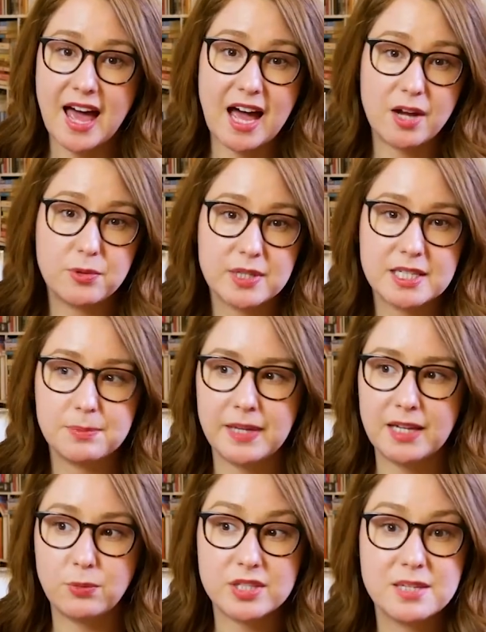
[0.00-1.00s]
how to
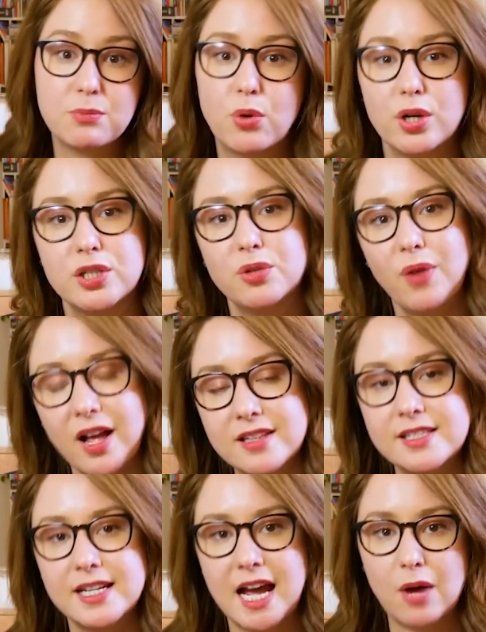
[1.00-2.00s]
explain what's important to
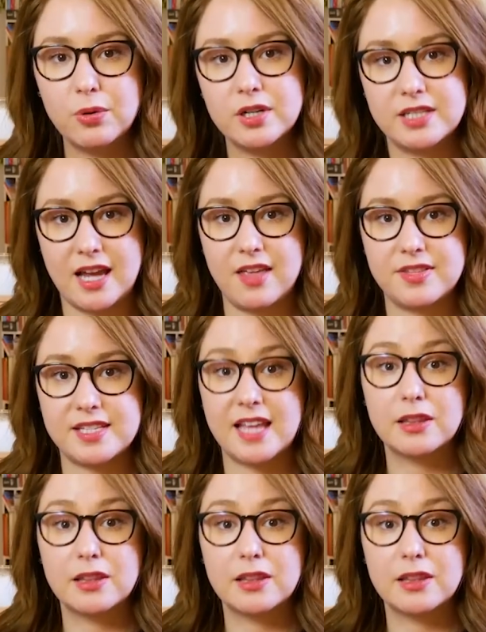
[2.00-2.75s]
us in our deaths,